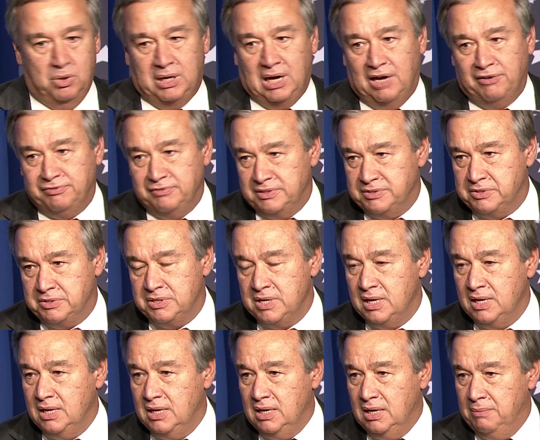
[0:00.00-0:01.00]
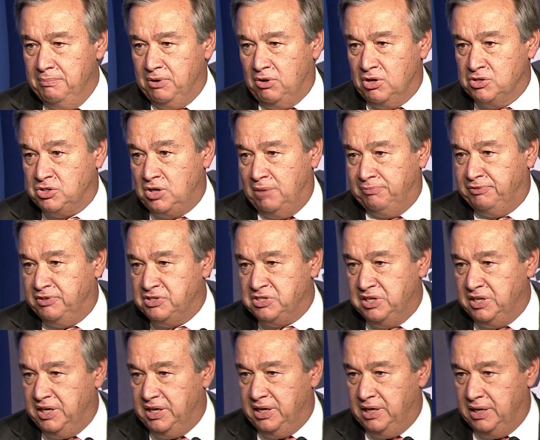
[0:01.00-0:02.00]
Poor governance, because
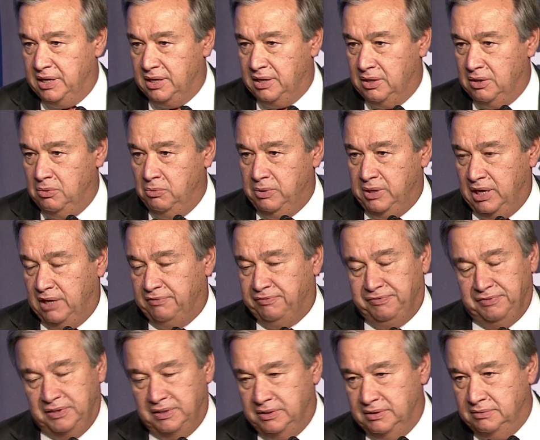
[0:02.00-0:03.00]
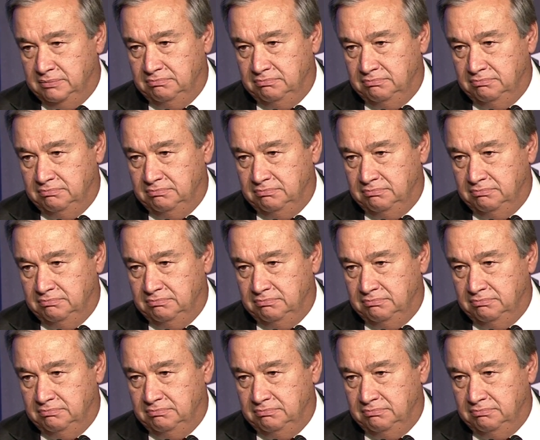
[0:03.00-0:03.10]
obviously we have